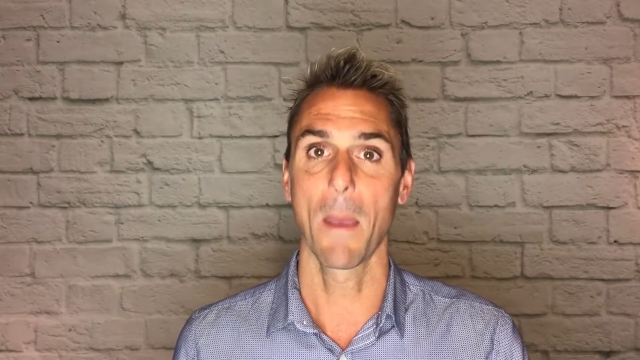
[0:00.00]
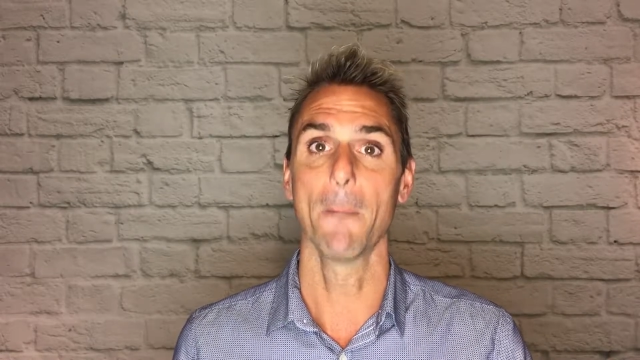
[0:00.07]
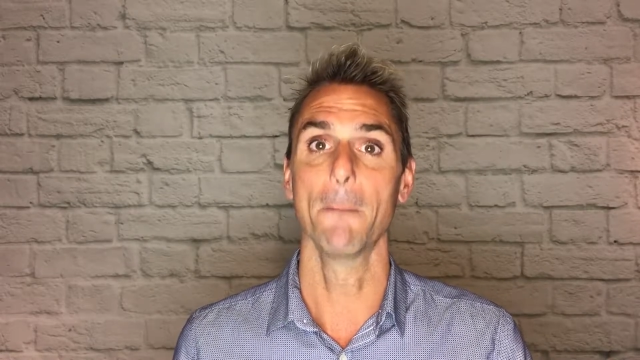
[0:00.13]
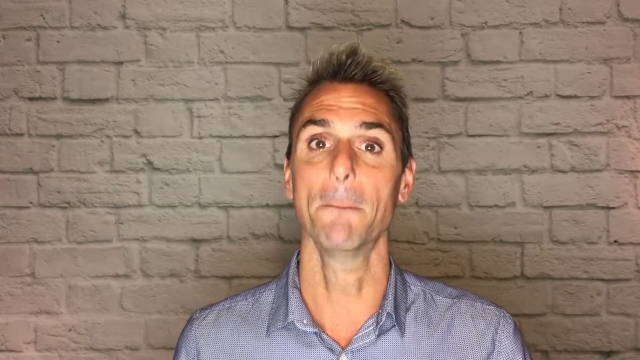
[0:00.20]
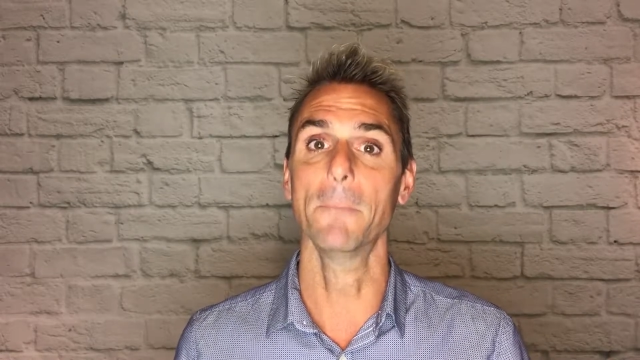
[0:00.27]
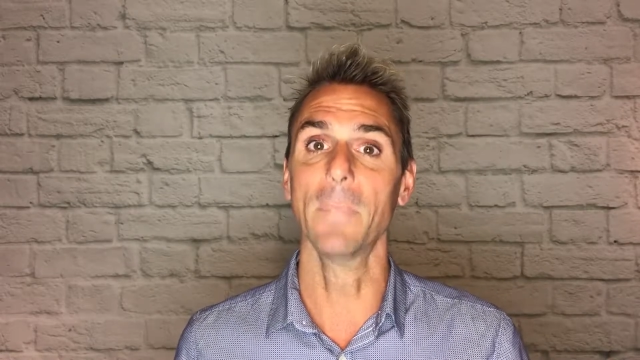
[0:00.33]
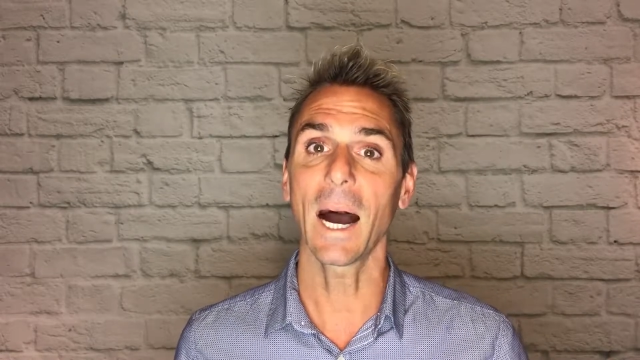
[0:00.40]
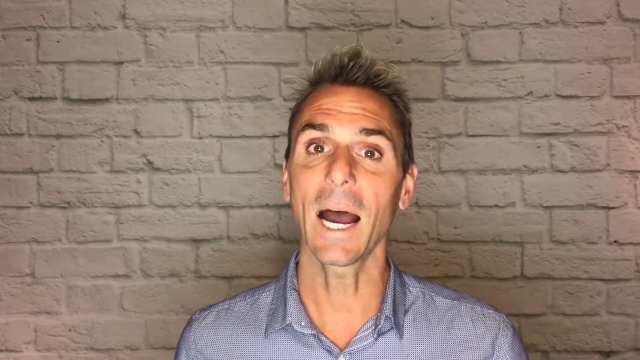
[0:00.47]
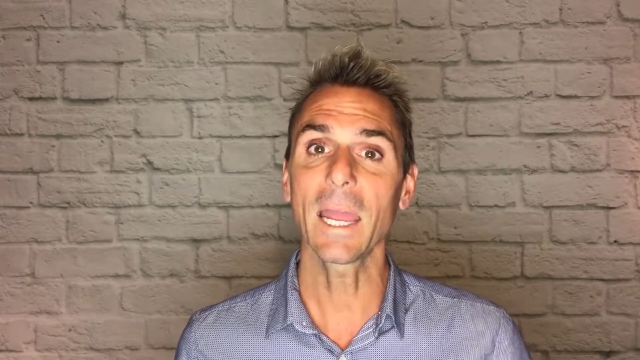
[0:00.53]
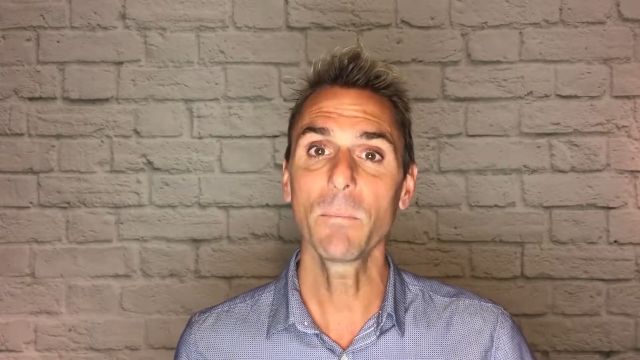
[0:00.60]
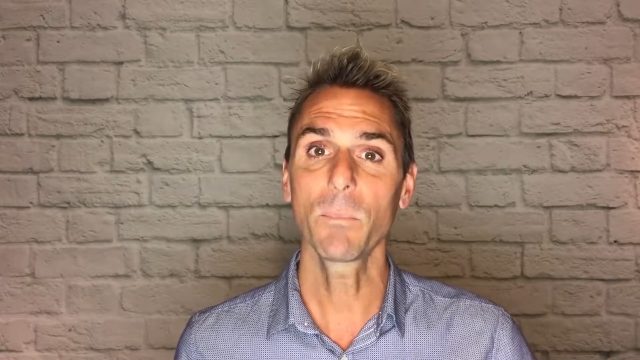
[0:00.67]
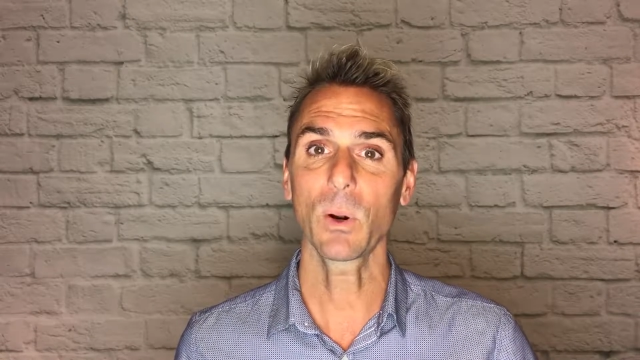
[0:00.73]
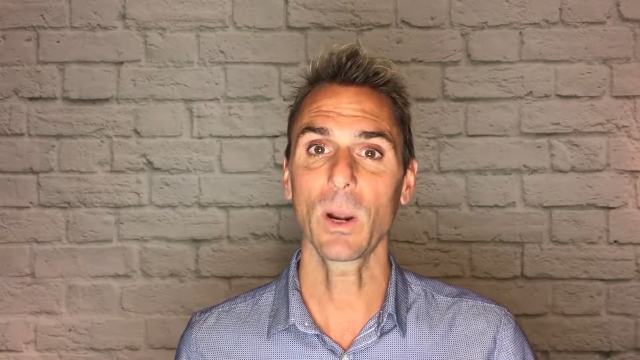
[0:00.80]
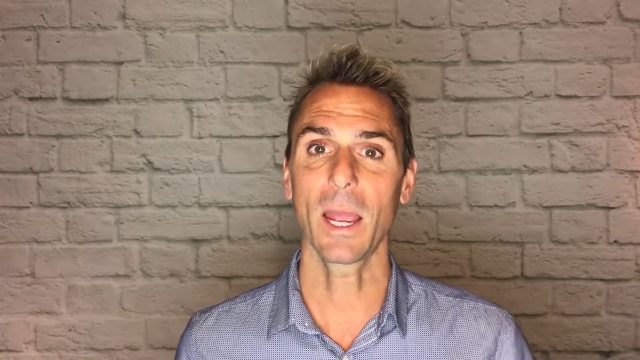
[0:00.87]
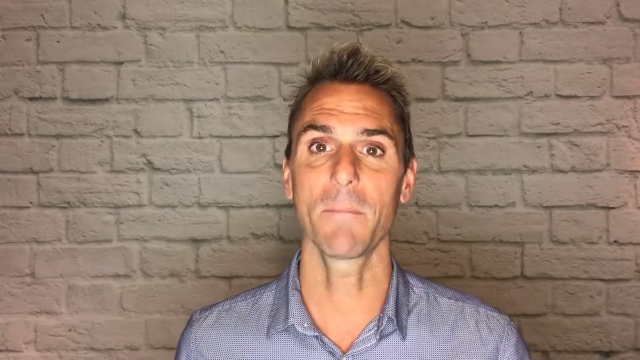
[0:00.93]
My
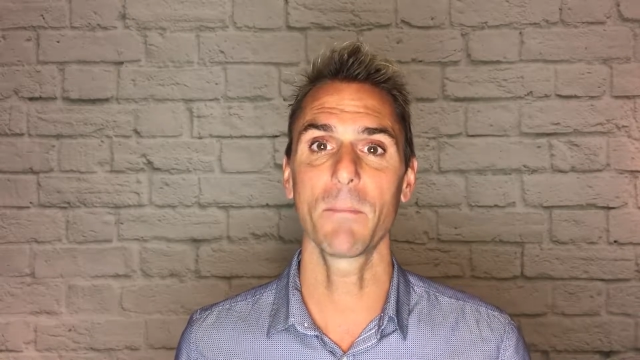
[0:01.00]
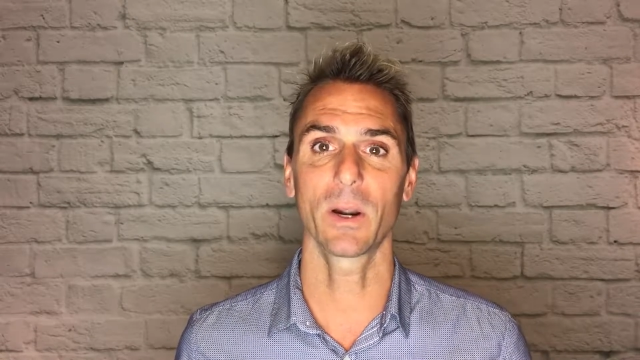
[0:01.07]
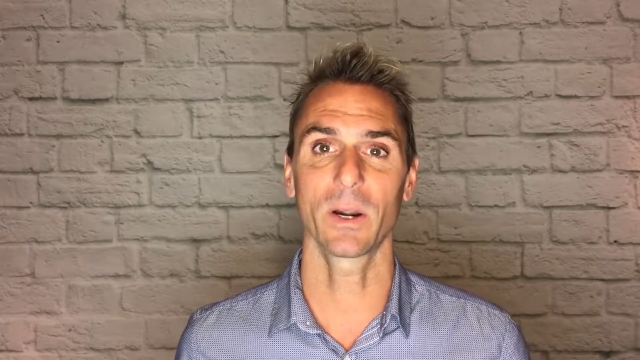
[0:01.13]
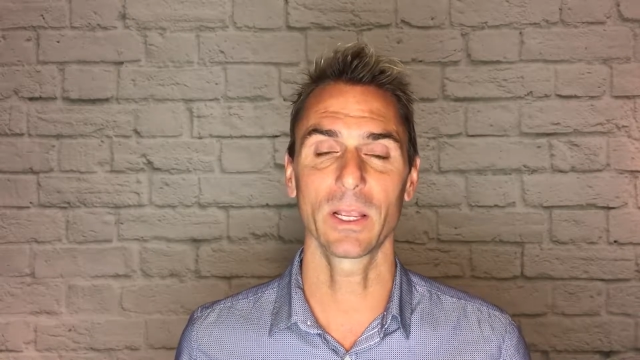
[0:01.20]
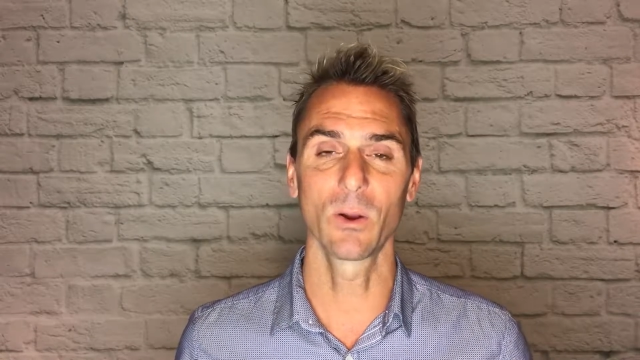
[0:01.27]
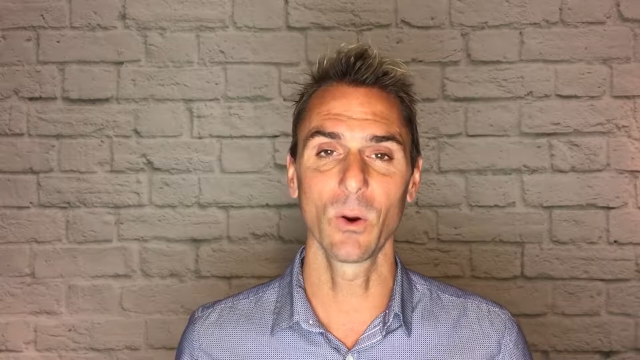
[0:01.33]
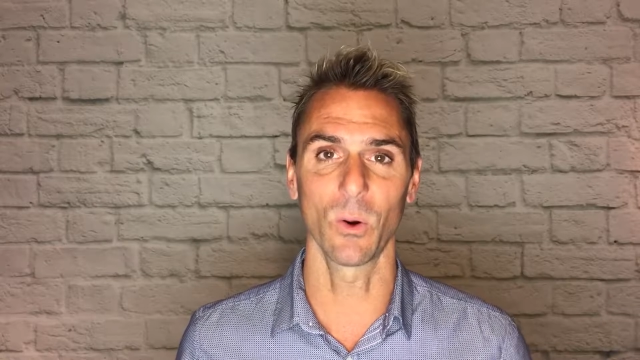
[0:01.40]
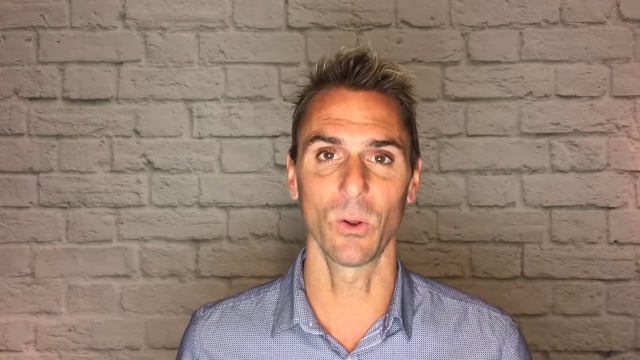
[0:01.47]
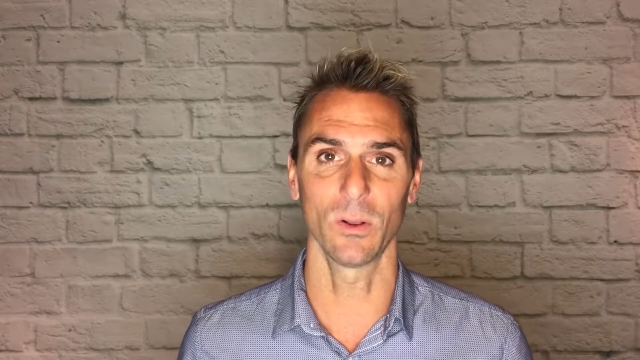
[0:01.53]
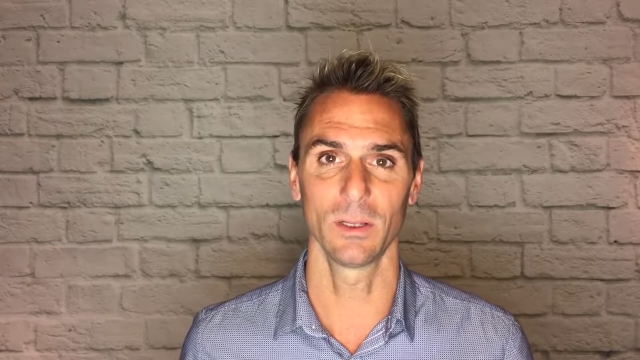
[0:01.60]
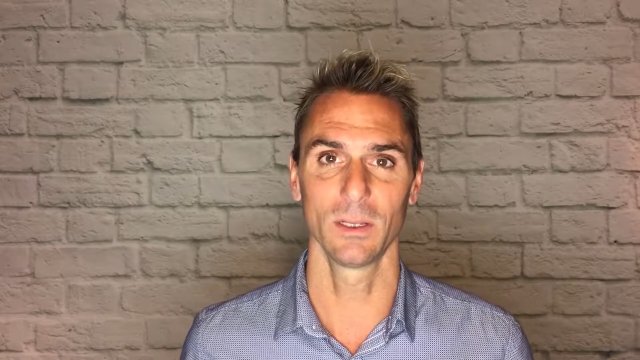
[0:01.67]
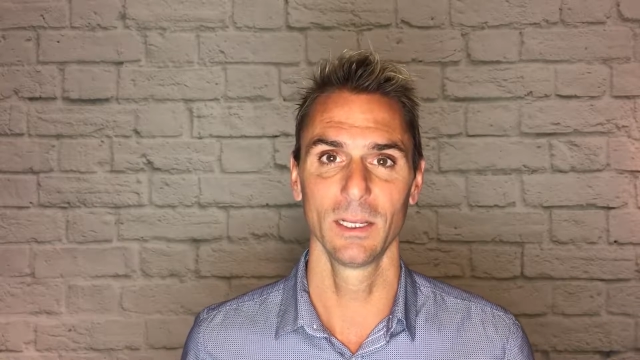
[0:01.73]
primary goal